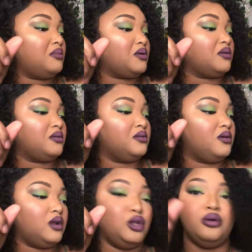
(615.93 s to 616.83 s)
but a
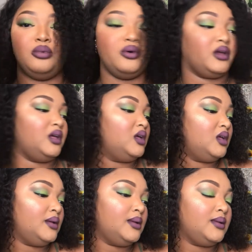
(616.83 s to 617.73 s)
little boy.
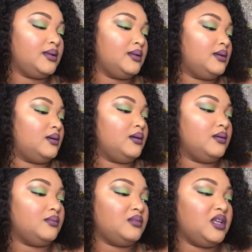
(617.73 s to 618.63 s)

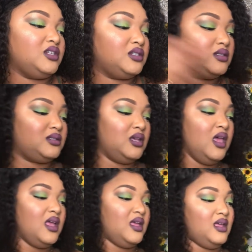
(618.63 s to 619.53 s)
They just
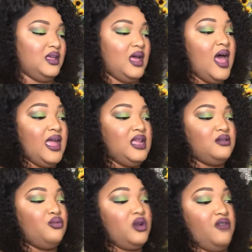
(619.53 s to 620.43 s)

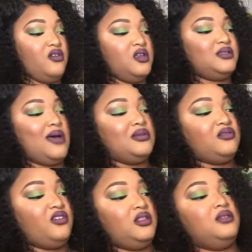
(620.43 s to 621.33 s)
heightened whatever it is I was feeling.